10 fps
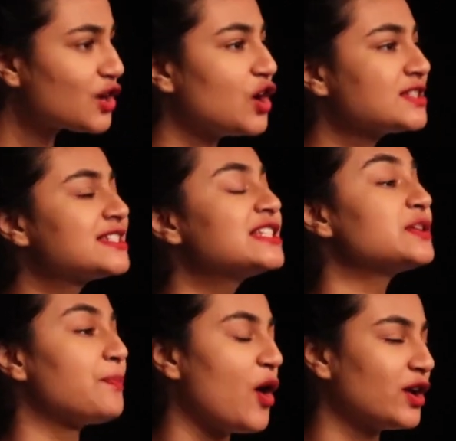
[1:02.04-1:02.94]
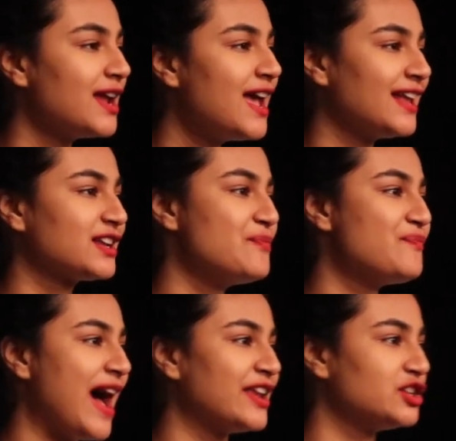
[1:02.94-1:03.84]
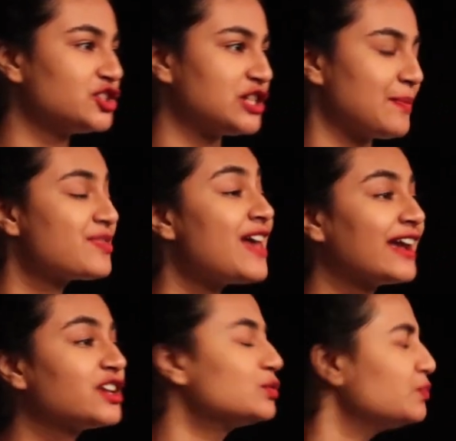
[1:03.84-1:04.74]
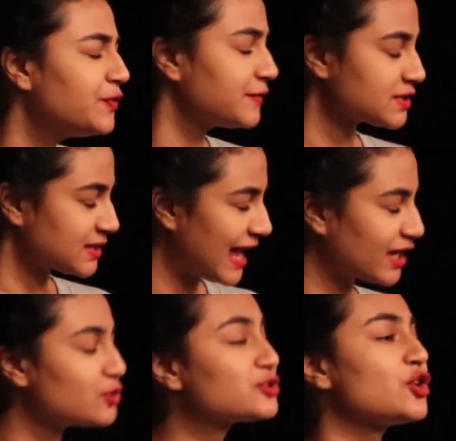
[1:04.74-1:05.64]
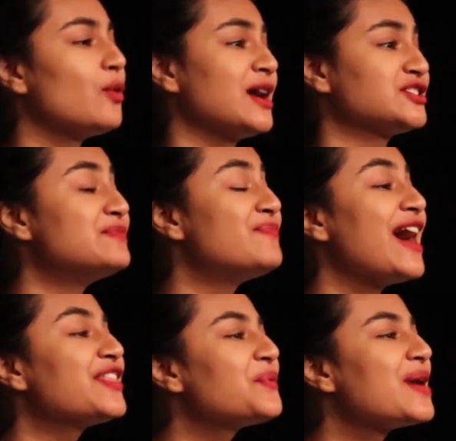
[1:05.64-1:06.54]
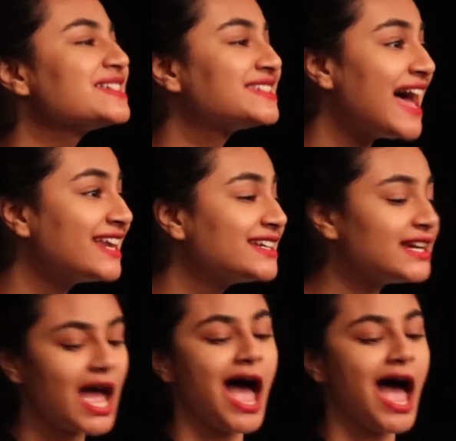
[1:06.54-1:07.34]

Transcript: constant support and companionship. Thank you so much. And by the way, Sandy,